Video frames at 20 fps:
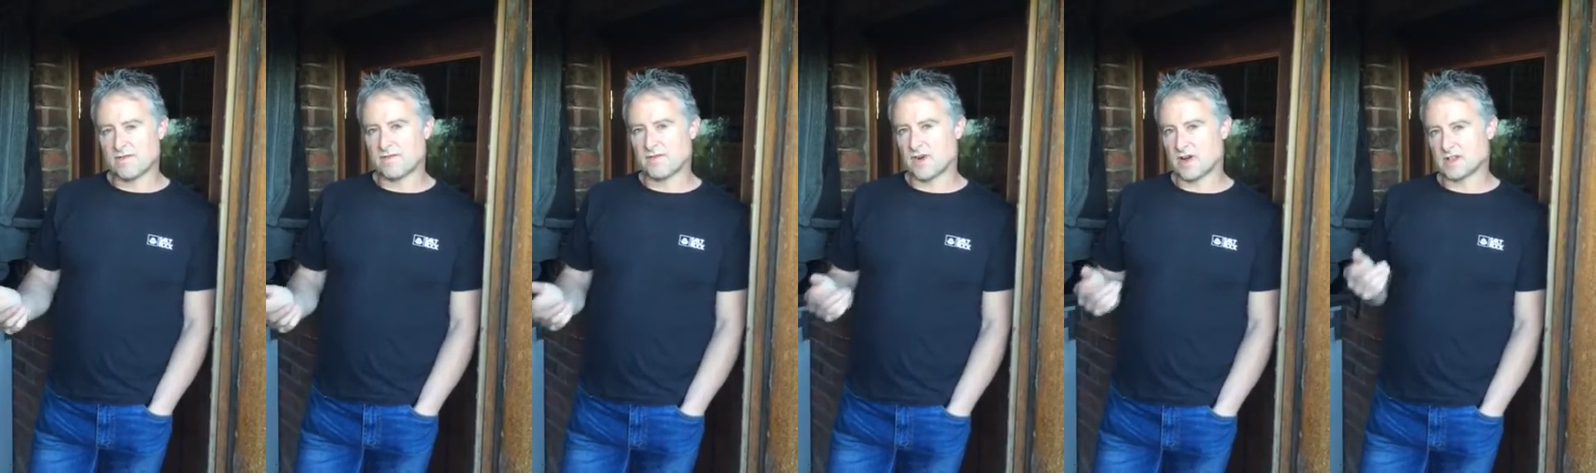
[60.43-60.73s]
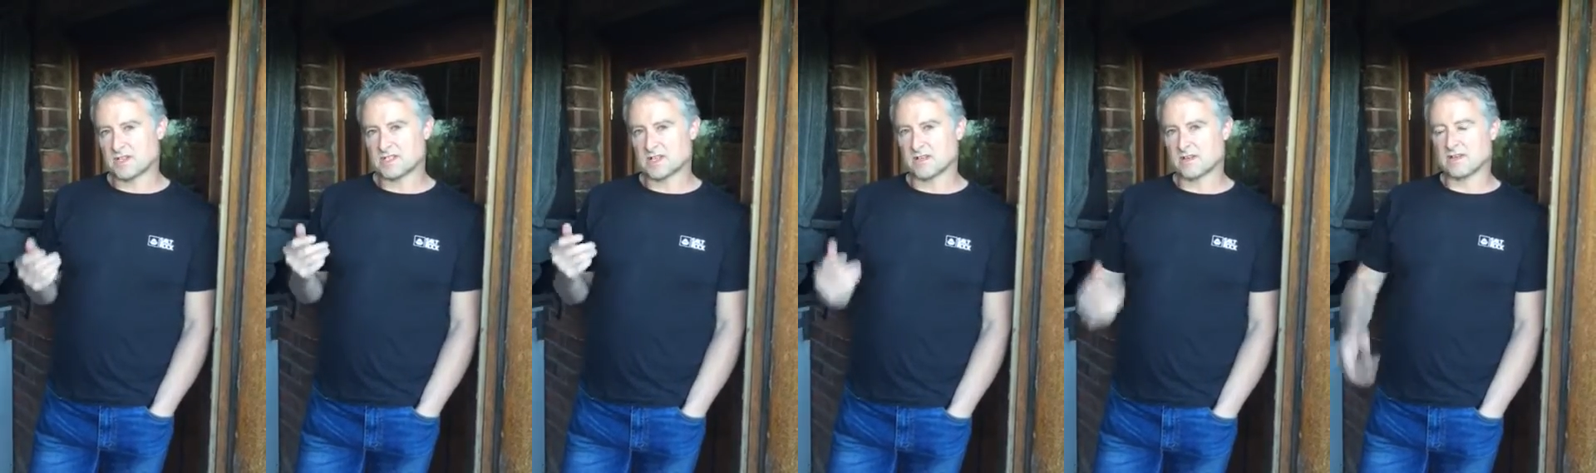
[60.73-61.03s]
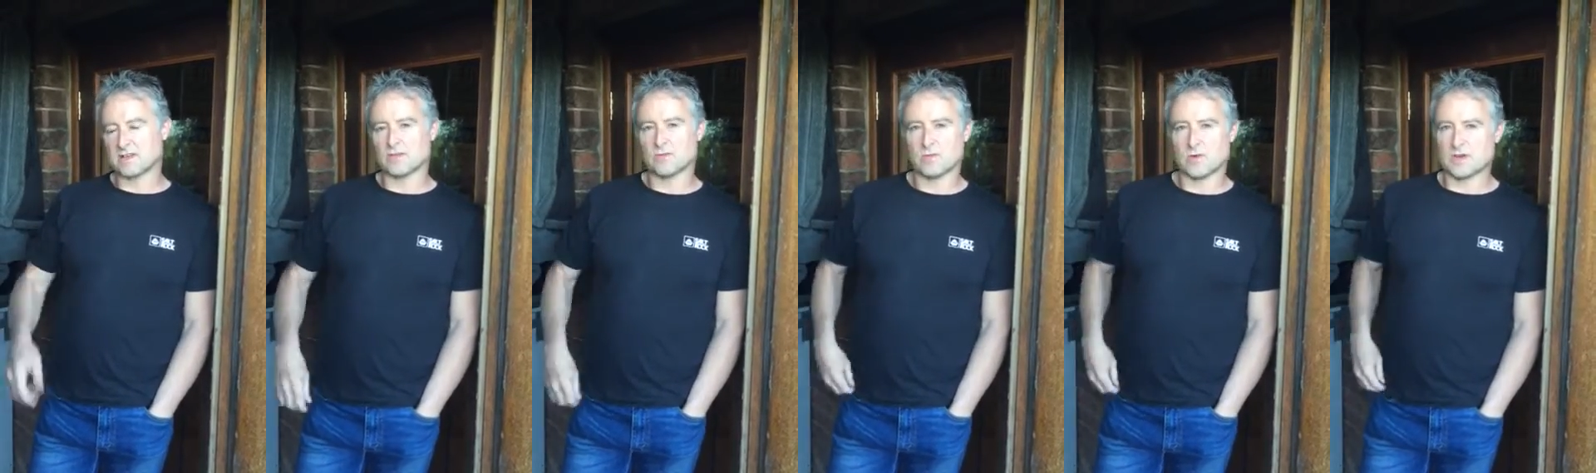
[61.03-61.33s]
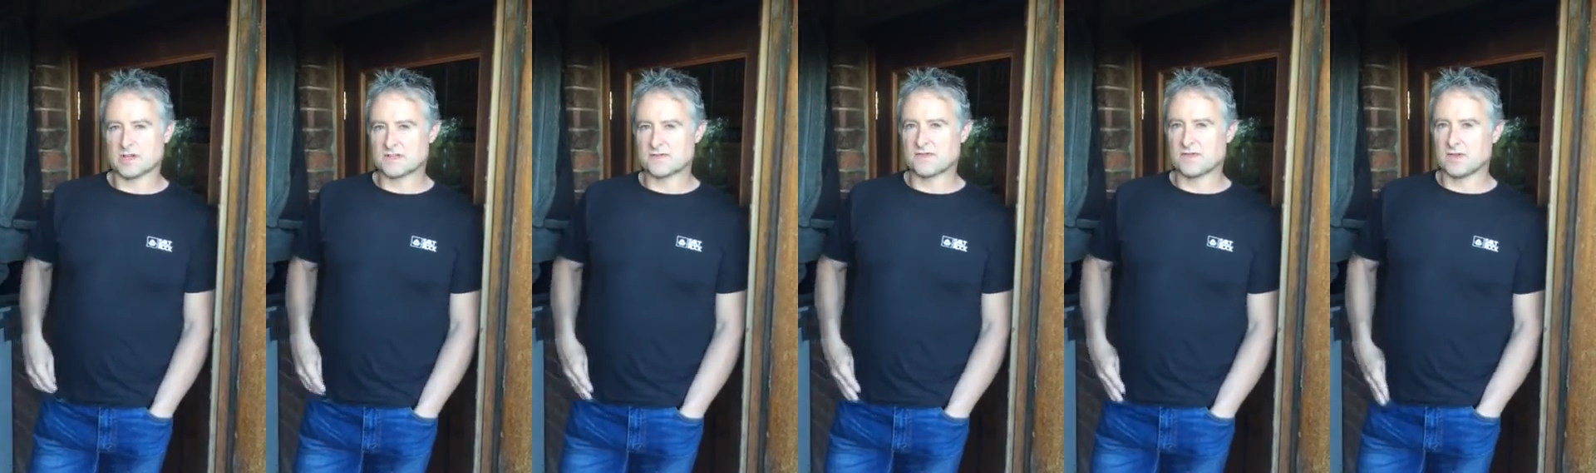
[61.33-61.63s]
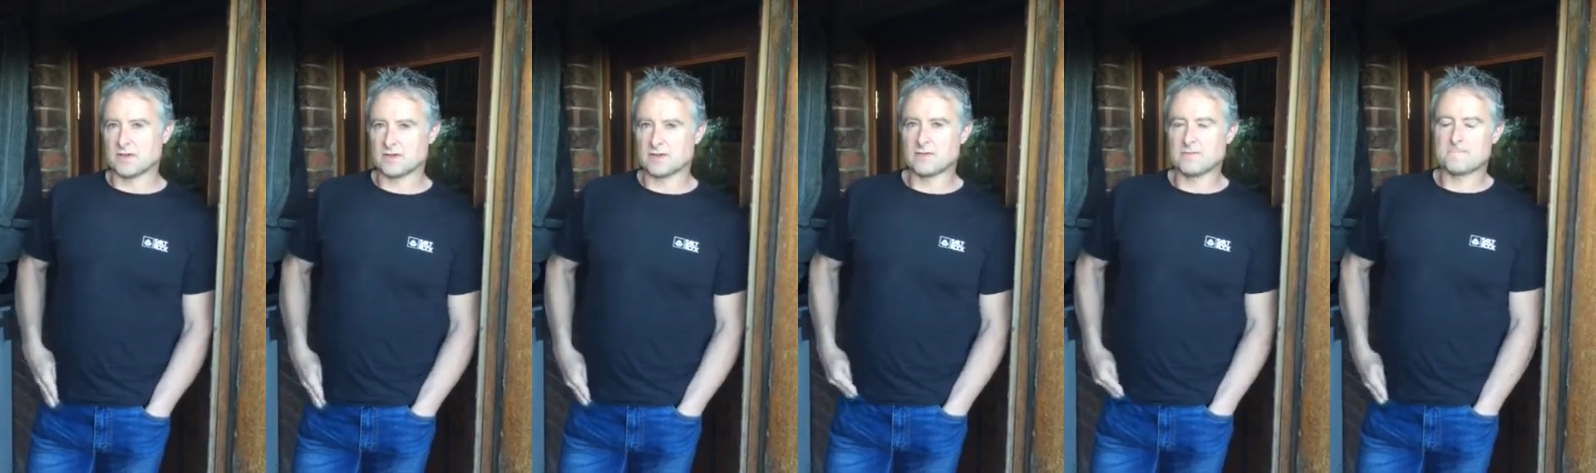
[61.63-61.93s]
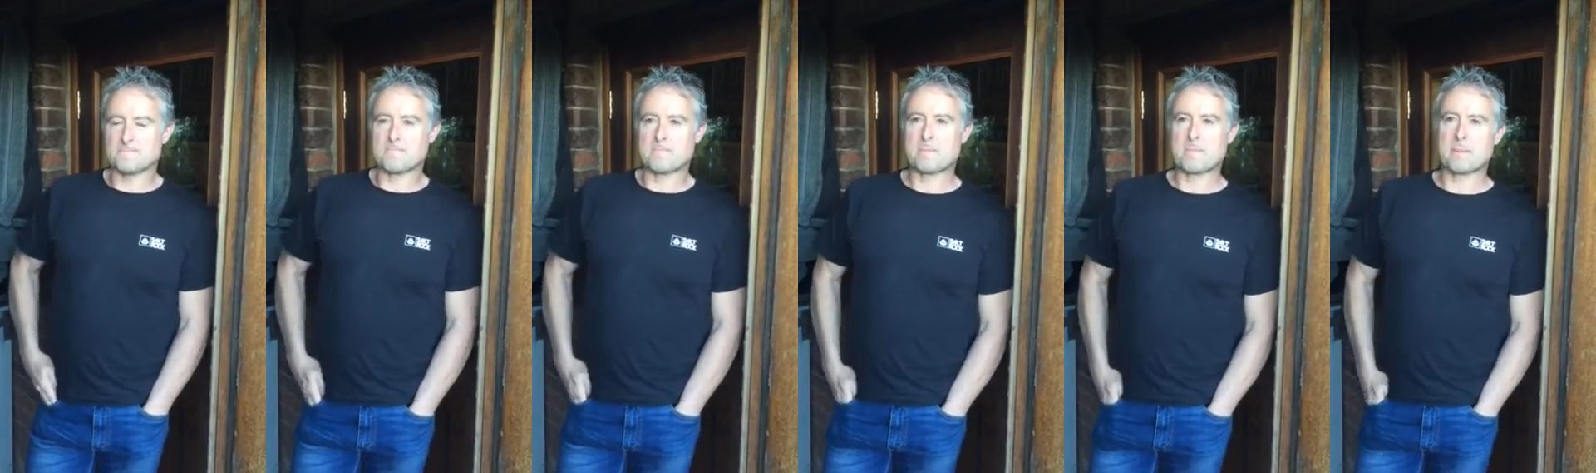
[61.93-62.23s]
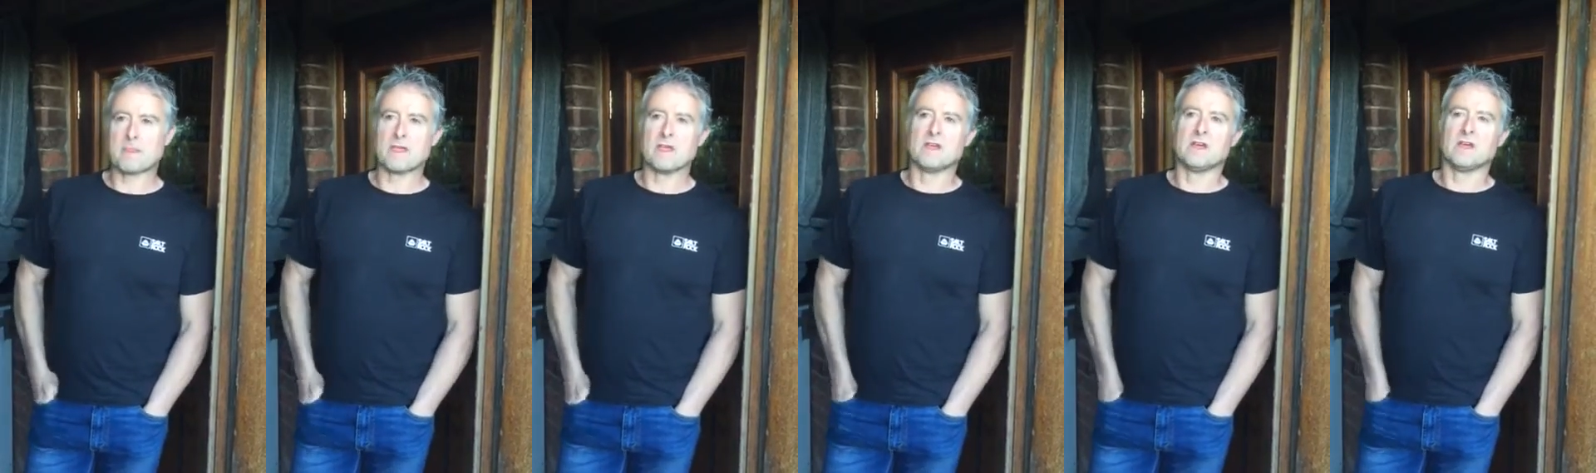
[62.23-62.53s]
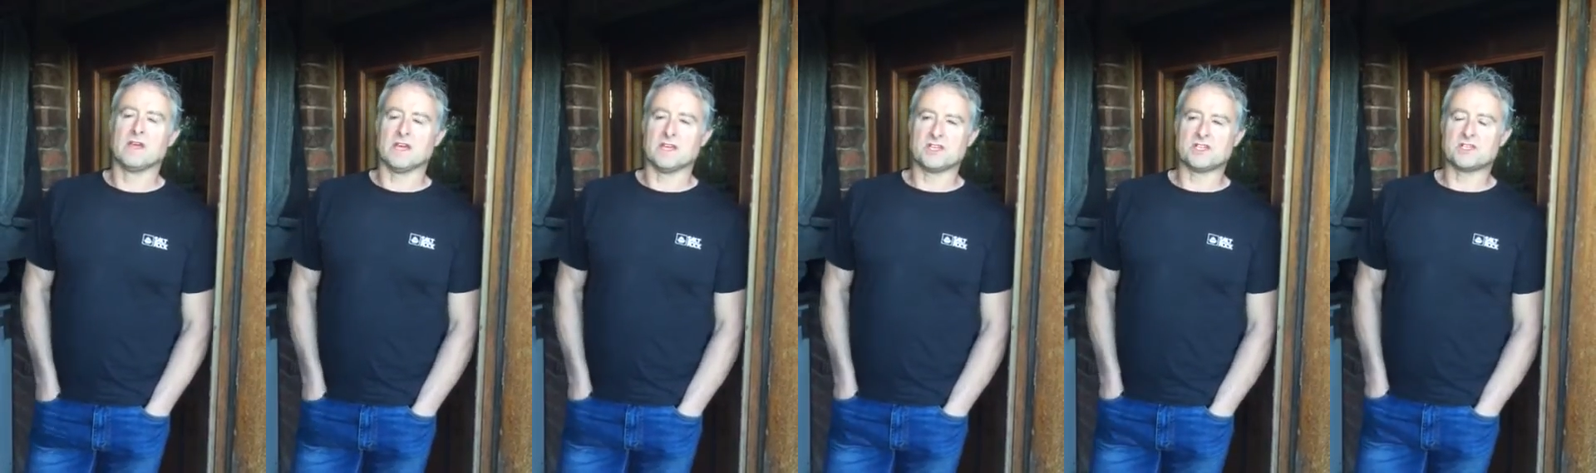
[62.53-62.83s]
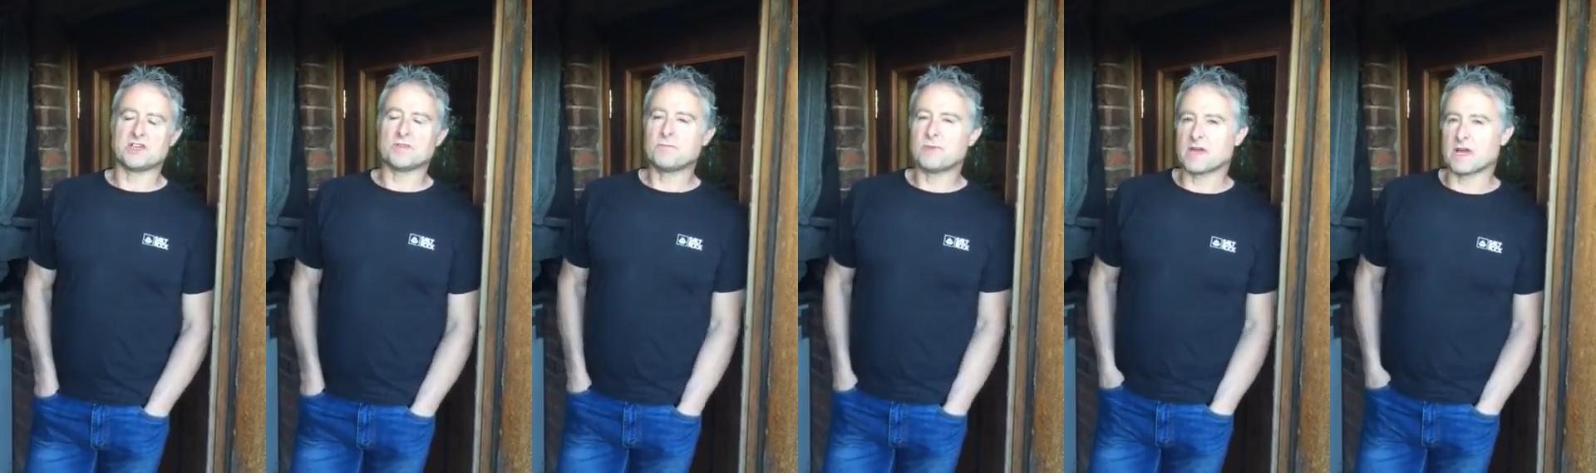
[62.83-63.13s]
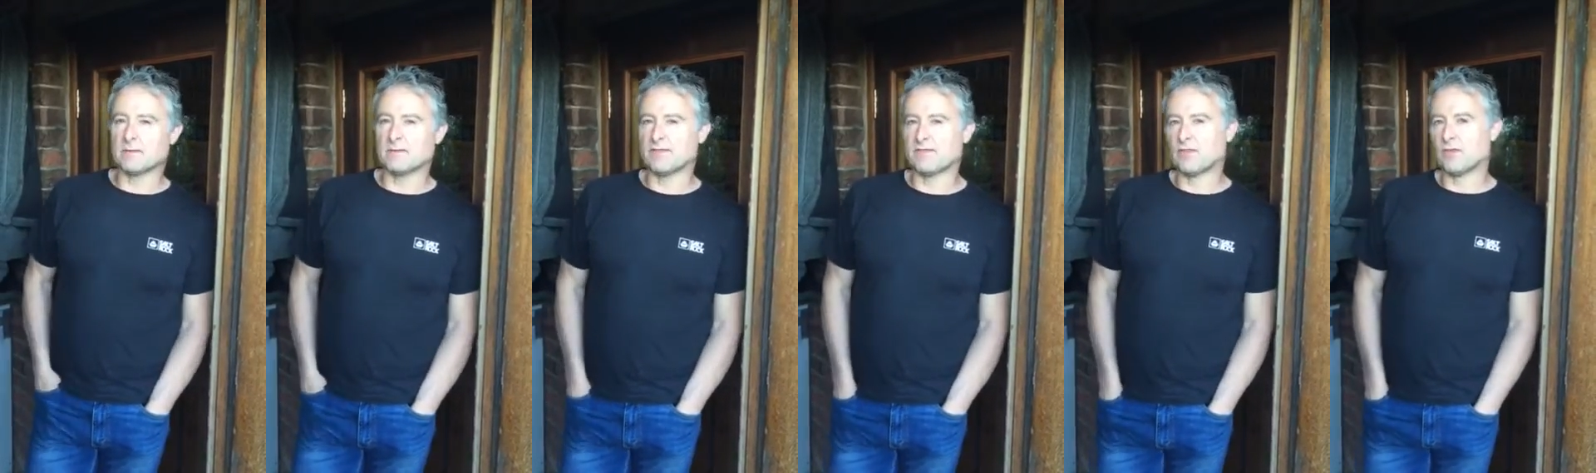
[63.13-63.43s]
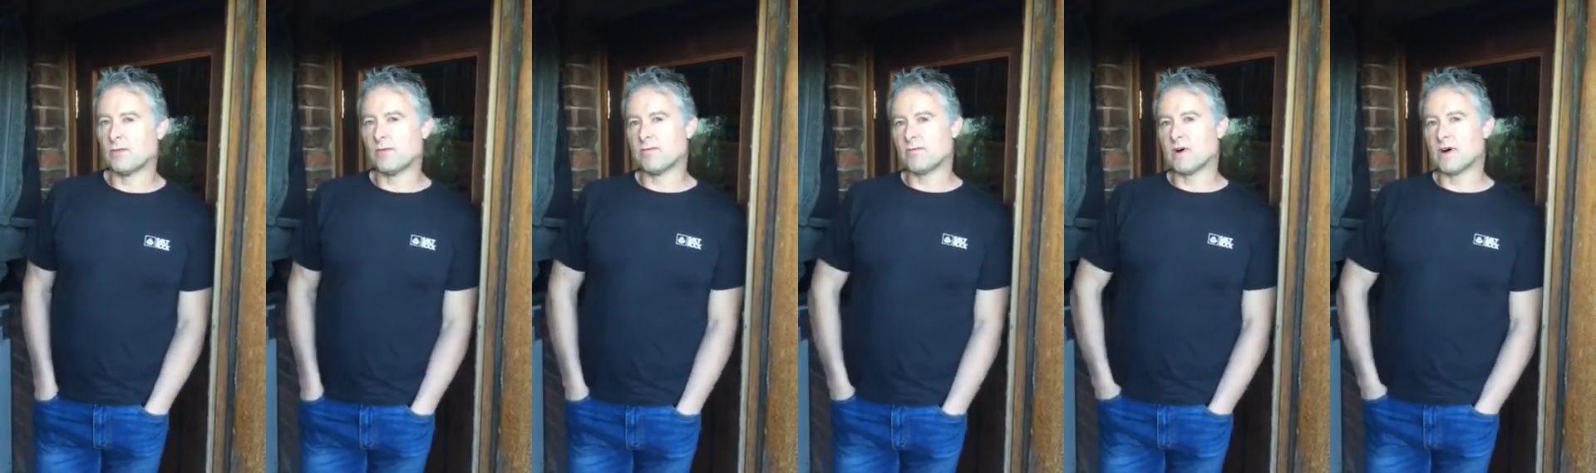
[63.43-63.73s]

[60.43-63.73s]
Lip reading: Find something that works for you. It should become a form of